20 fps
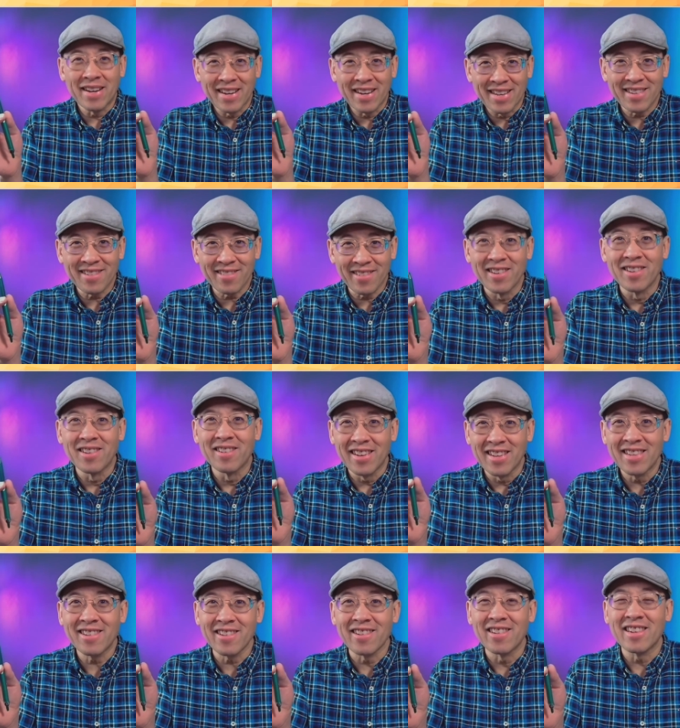but it's
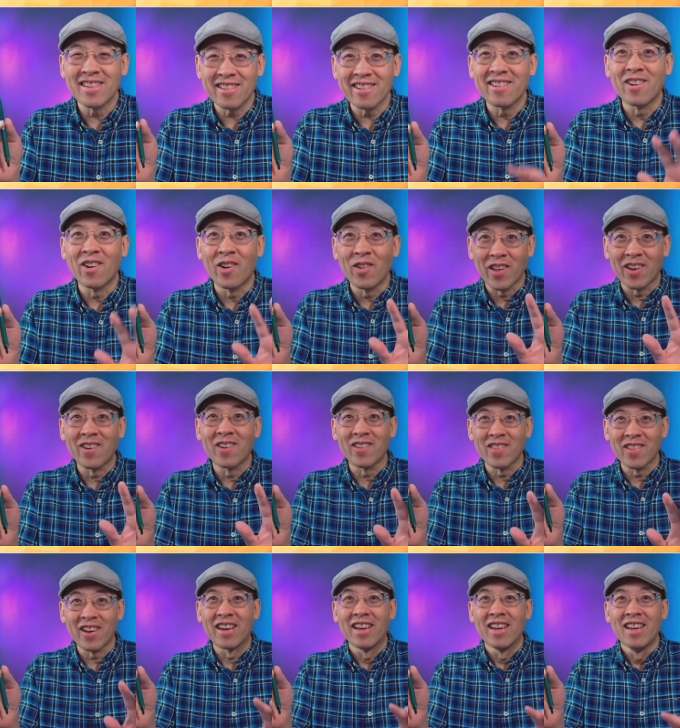true. It's true. It's true. Hold on,
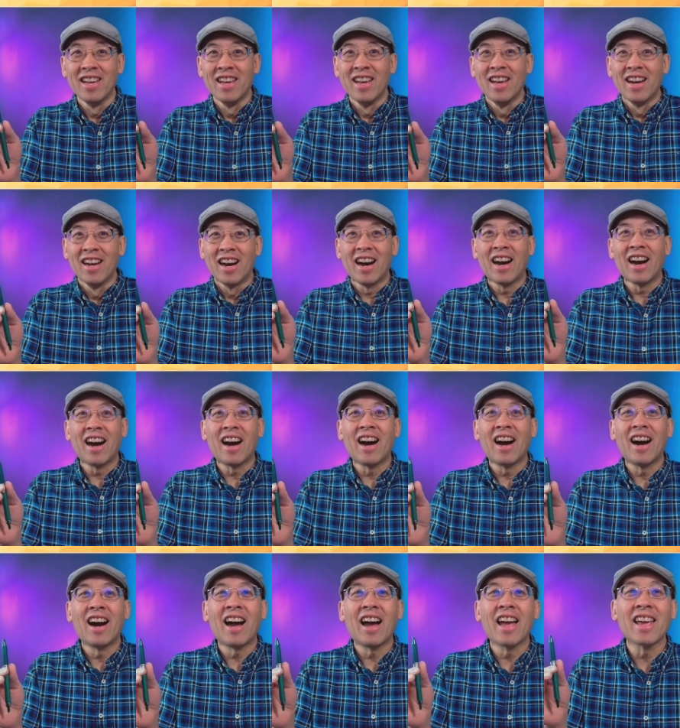hold on.
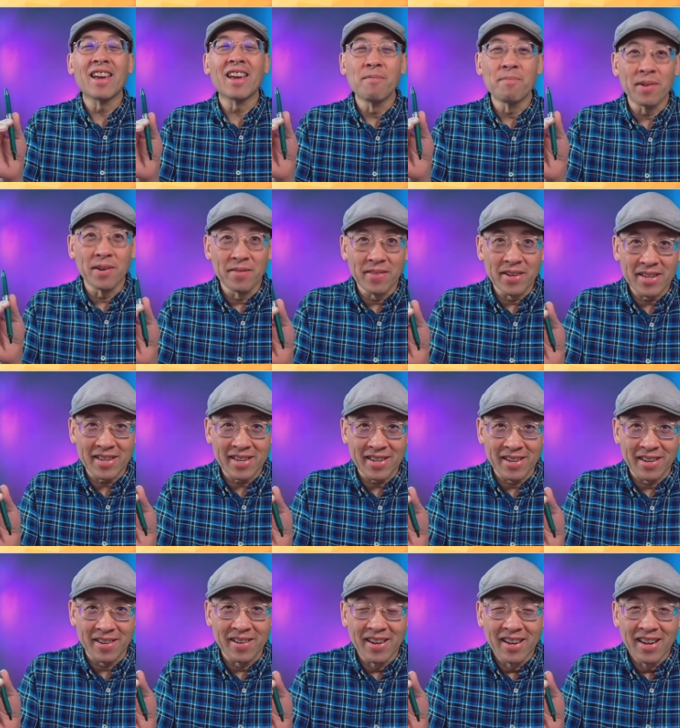Uh, I can prove it
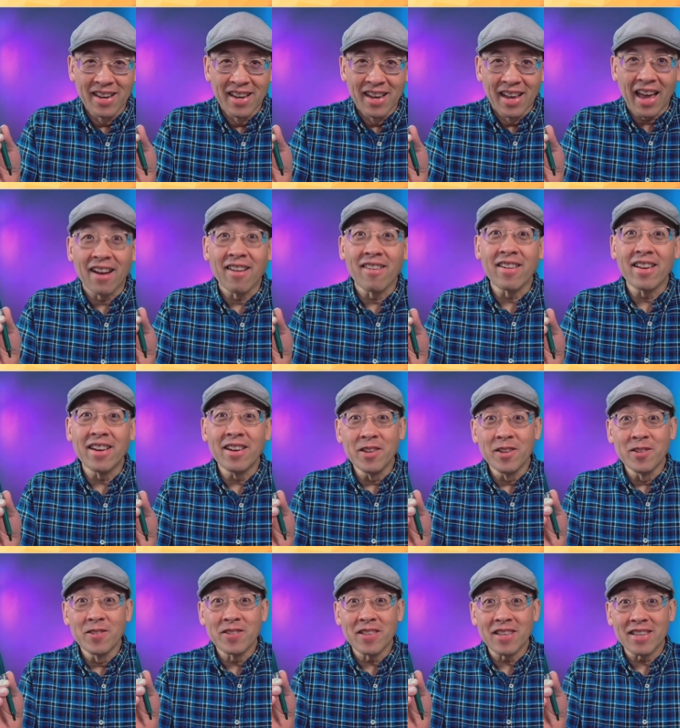to you. And I'm going
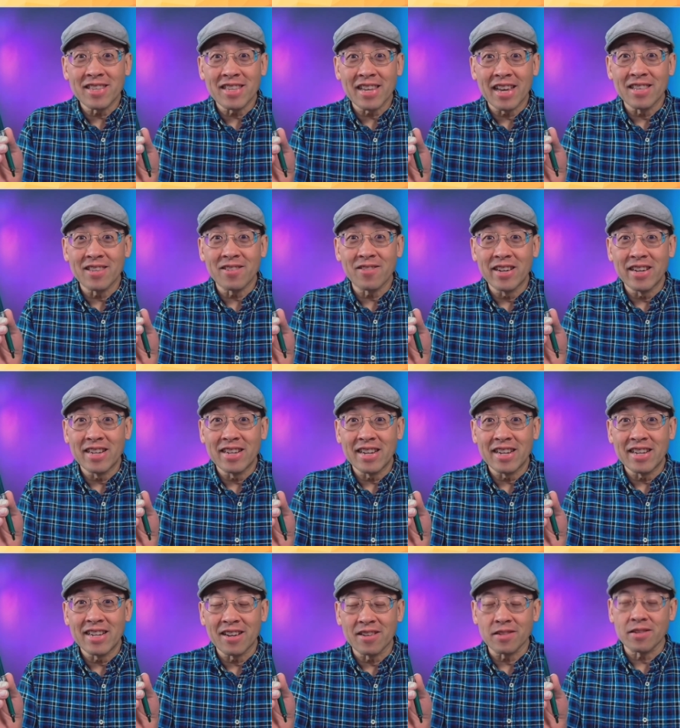to use the sensory
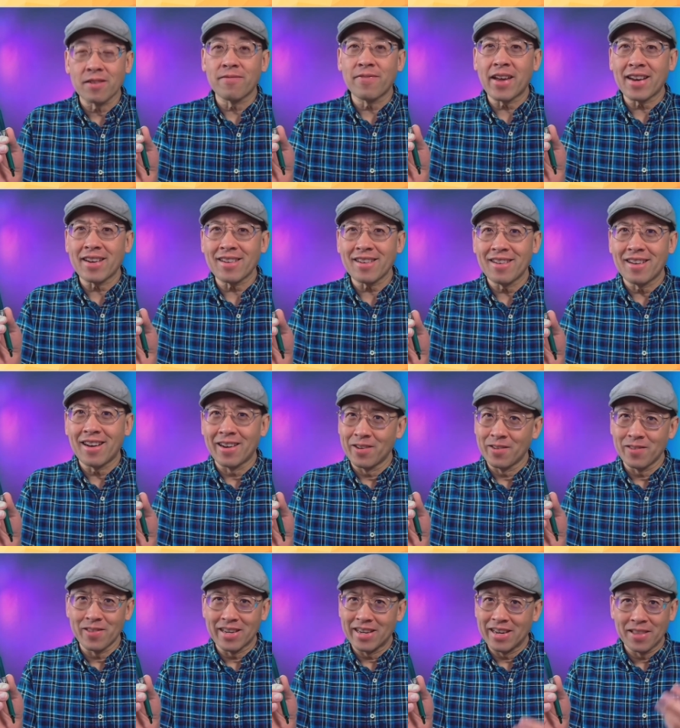details. In fact,
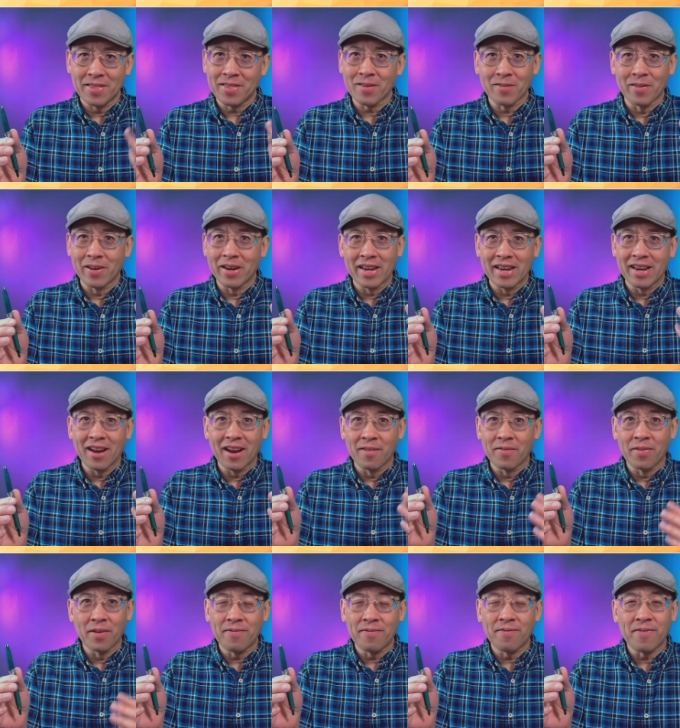I only need three
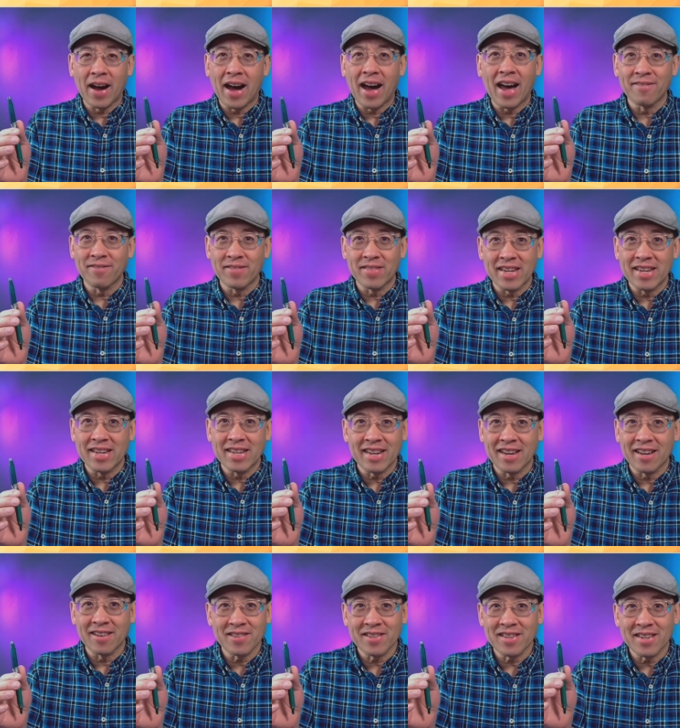of the five
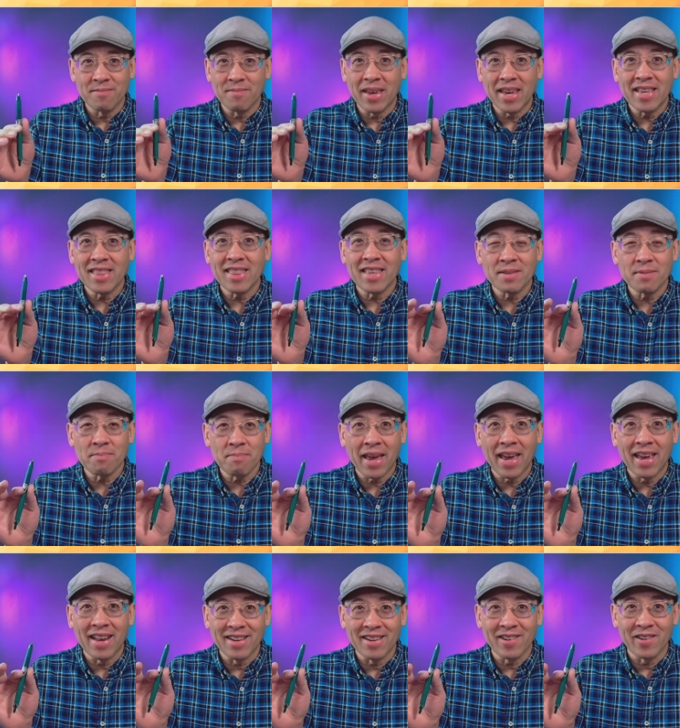details to make this
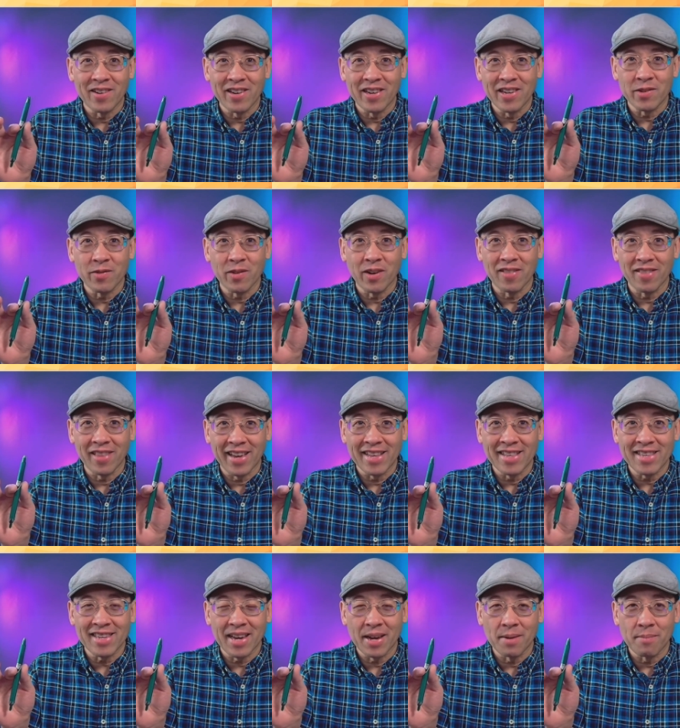pen turn into a
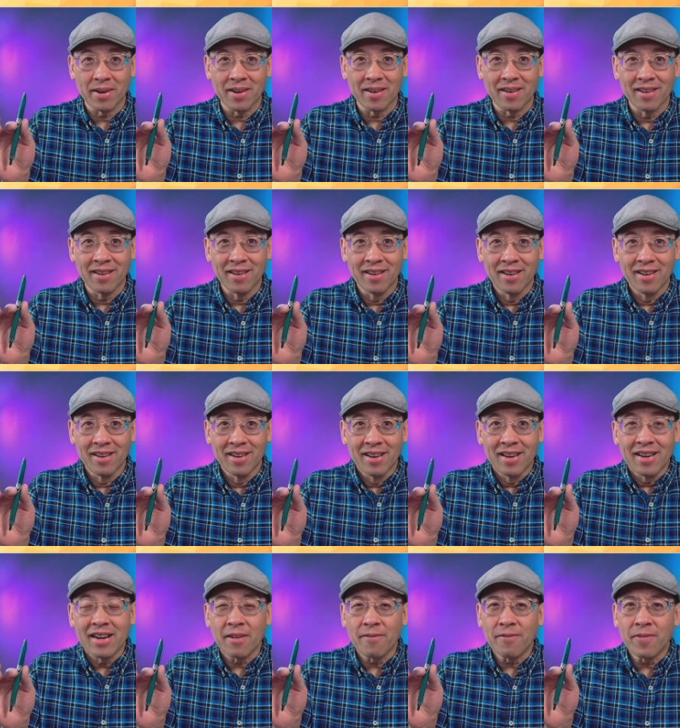lightsaber.
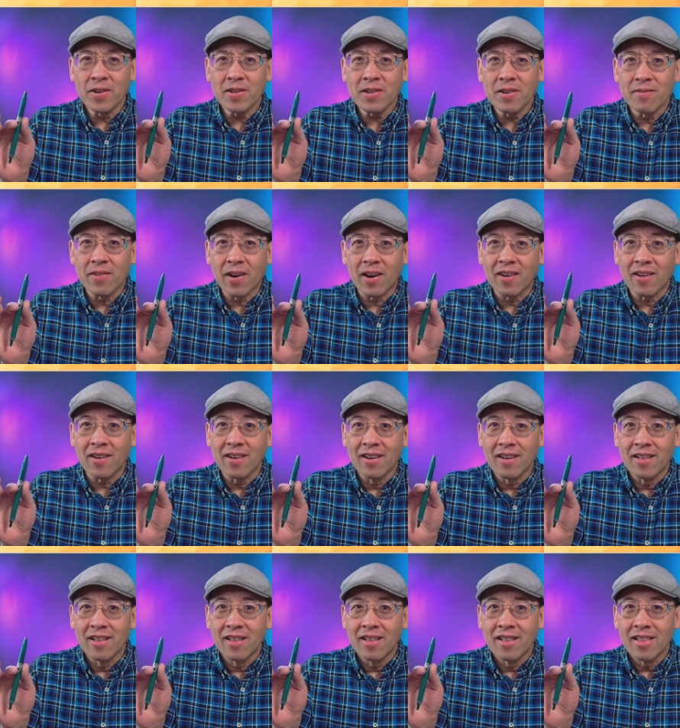Now, first of all,
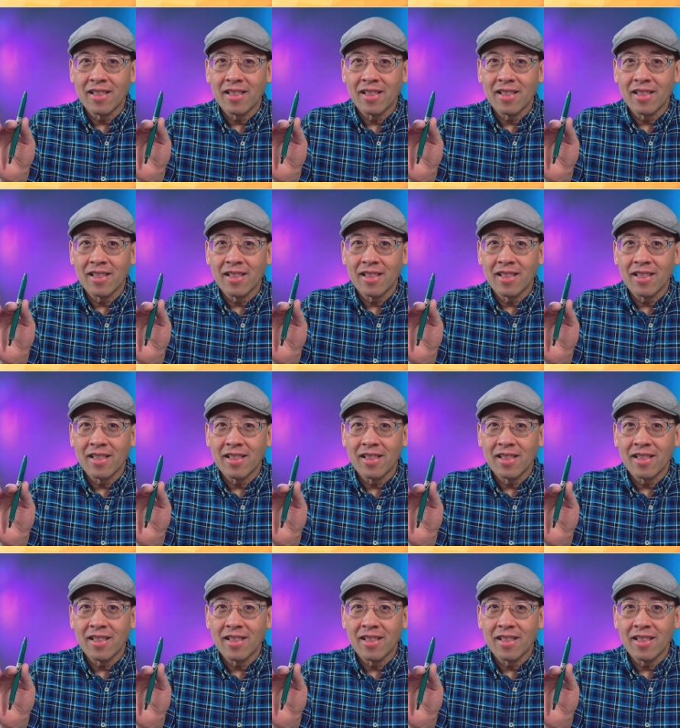